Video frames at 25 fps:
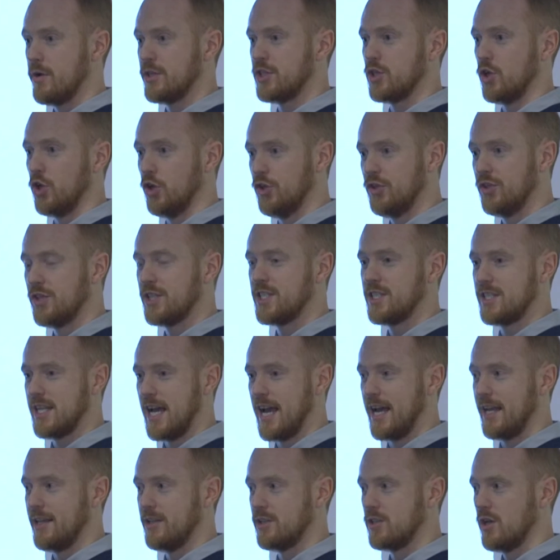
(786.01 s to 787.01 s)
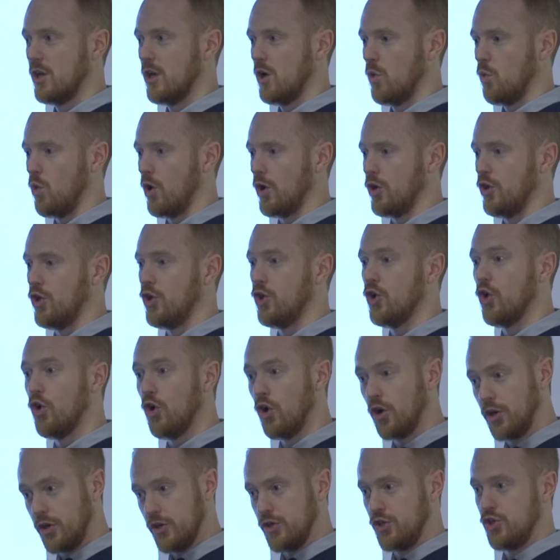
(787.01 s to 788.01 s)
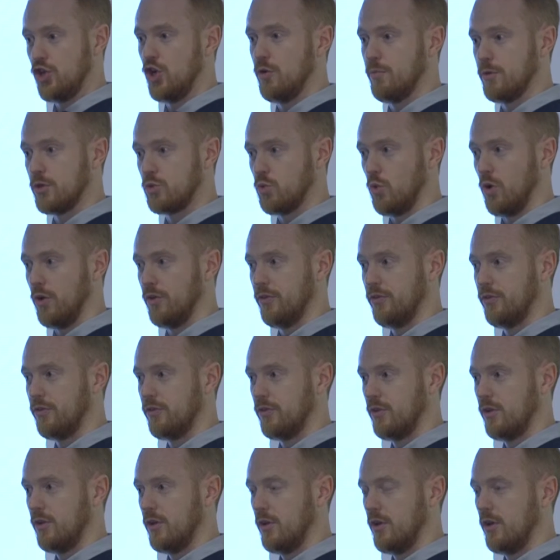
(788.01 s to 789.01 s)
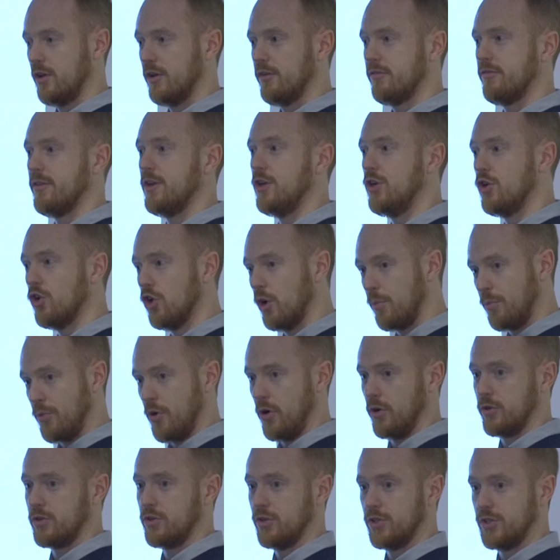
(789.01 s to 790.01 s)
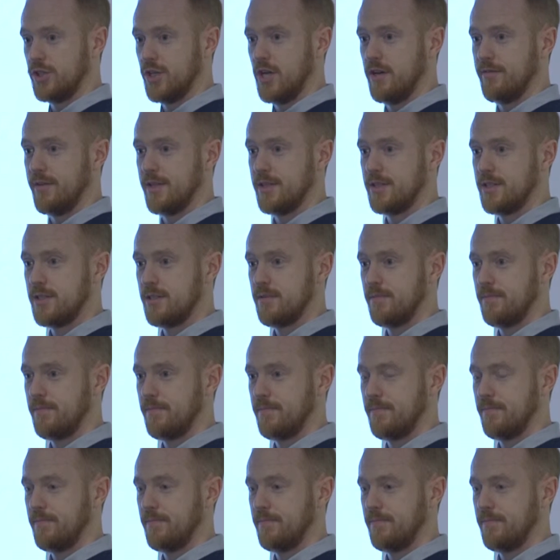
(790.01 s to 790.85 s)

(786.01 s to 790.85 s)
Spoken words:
is to understand what your consumers want for your product or service,